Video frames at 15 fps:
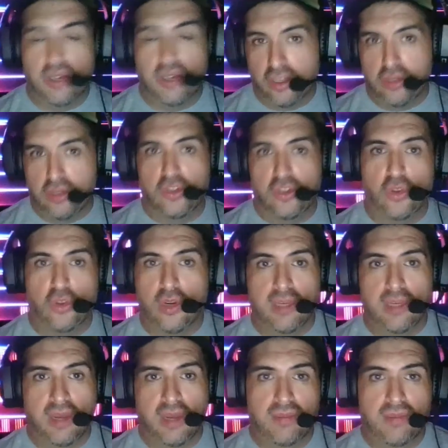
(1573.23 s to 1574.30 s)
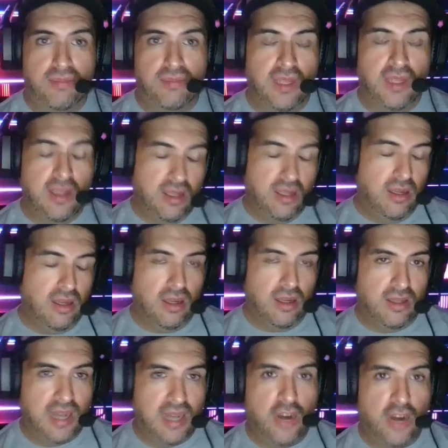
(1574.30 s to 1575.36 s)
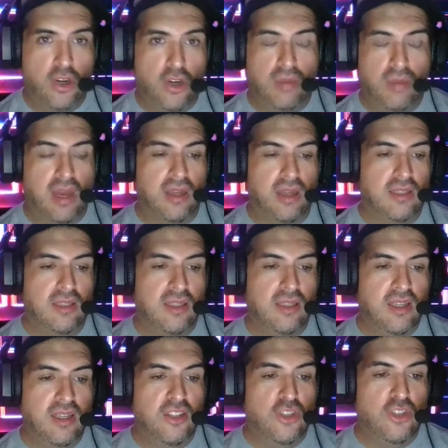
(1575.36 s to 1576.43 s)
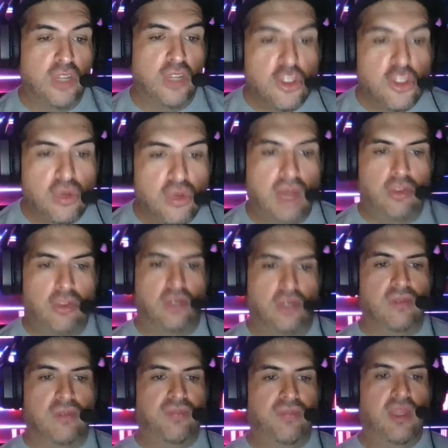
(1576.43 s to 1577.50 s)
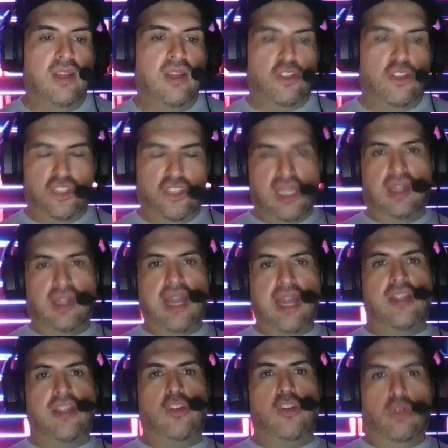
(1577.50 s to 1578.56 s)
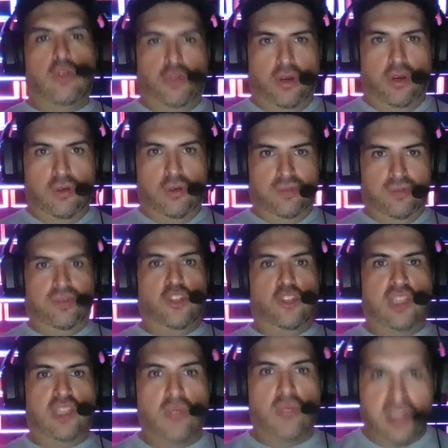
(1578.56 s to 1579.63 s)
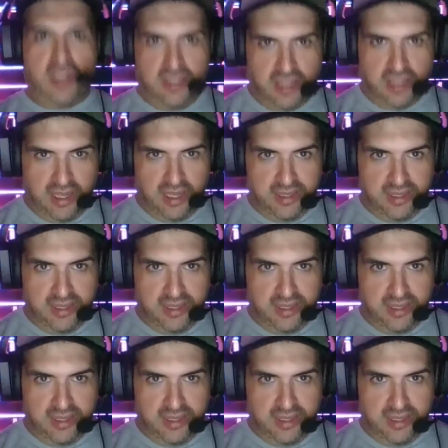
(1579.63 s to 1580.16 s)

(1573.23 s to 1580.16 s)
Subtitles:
I'll tell you a story about that I heard about it. So here's what I would do. You see a landed UFO, you see one in the sky.